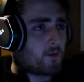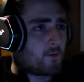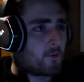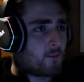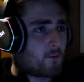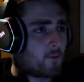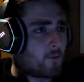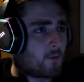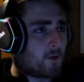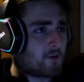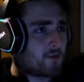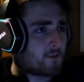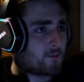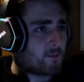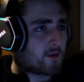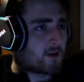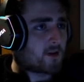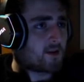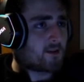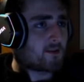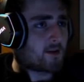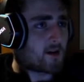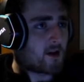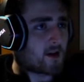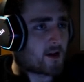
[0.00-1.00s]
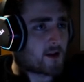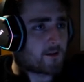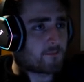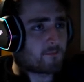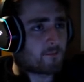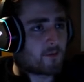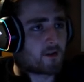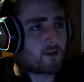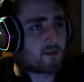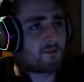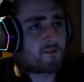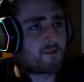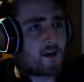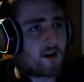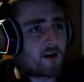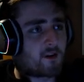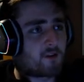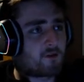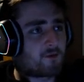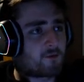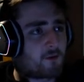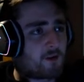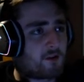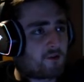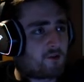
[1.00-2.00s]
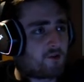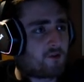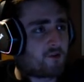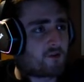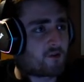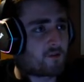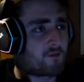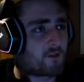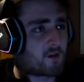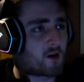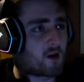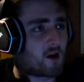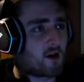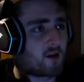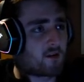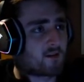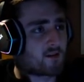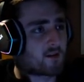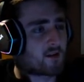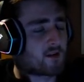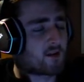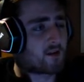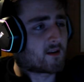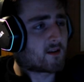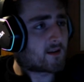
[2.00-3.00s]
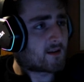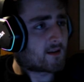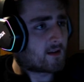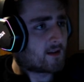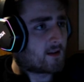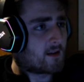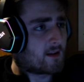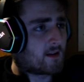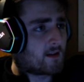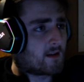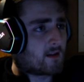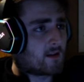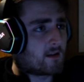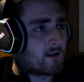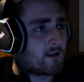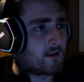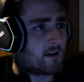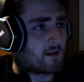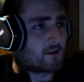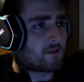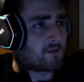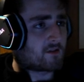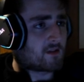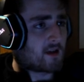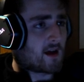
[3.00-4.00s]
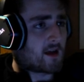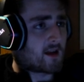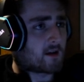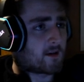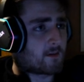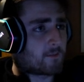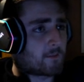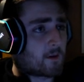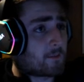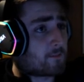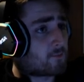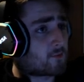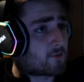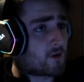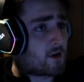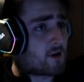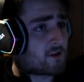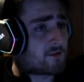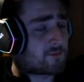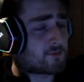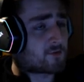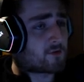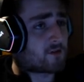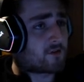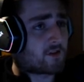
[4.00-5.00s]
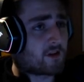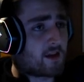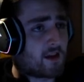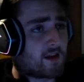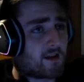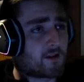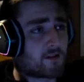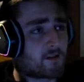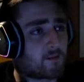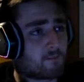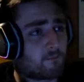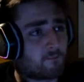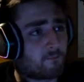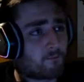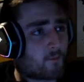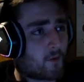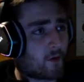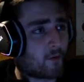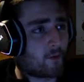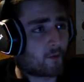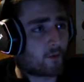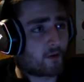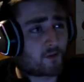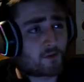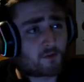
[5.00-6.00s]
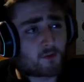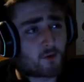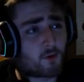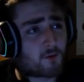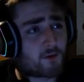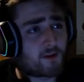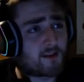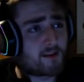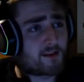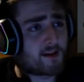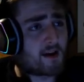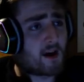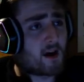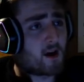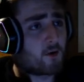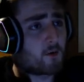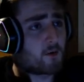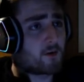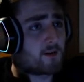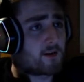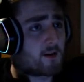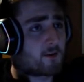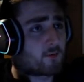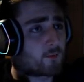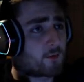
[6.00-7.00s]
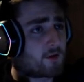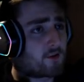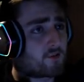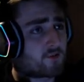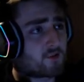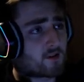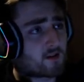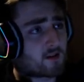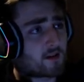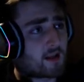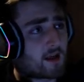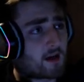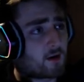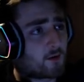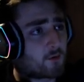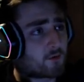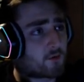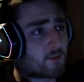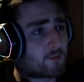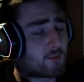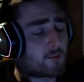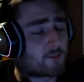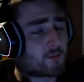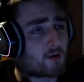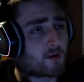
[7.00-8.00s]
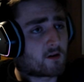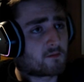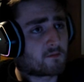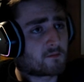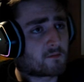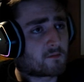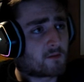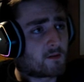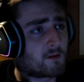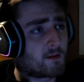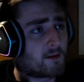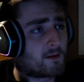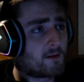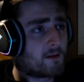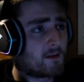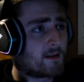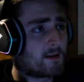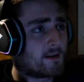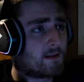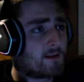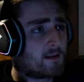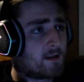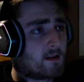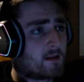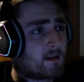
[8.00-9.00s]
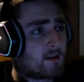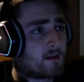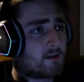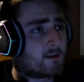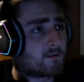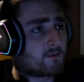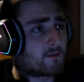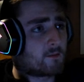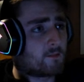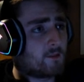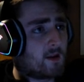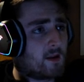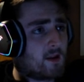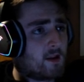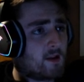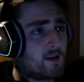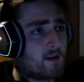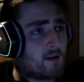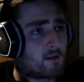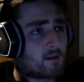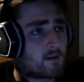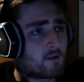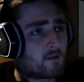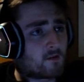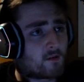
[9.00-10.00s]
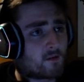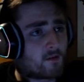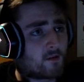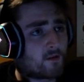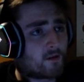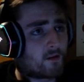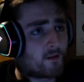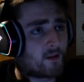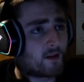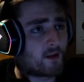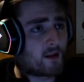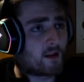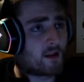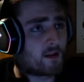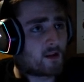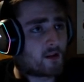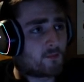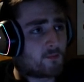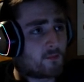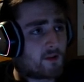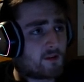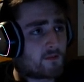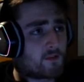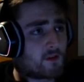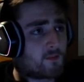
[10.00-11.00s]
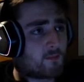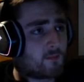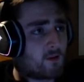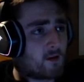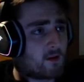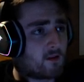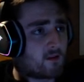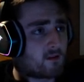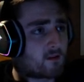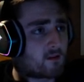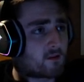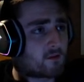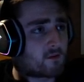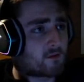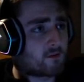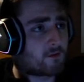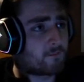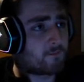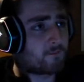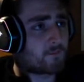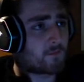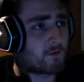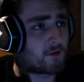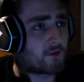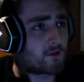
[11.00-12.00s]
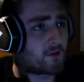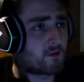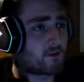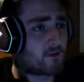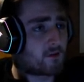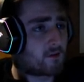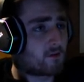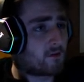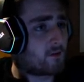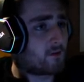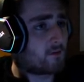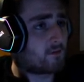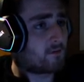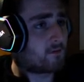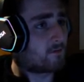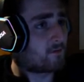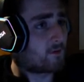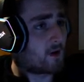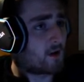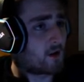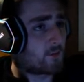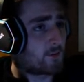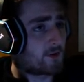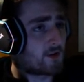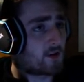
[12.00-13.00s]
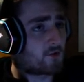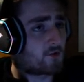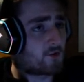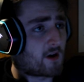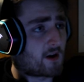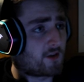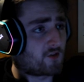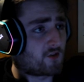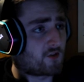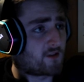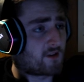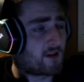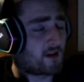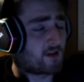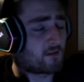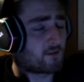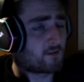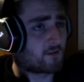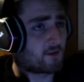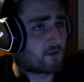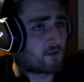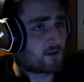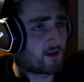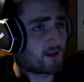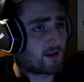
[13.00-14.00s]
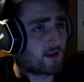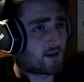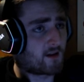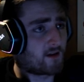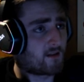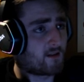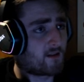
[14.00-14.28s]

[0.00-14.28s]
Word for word: Once upon a time, in the farthest reaches of the continent, there sat a prosperous kingdom with a soaring tower that reached the clouds up above. For many years, the kingdom lived in peace until following the tragic death of their king.